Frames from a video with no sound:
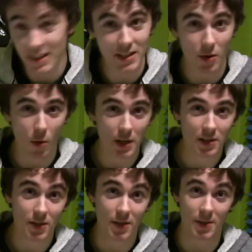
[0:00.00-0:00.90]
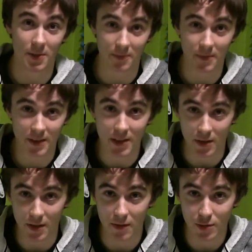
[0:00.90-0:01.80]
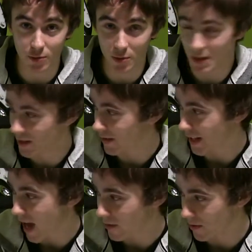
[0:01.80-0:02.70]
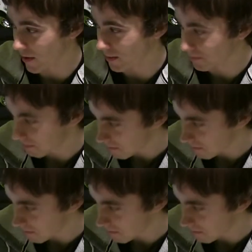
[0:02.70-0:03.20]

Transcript: this is according to the official rulings on the Gatherer,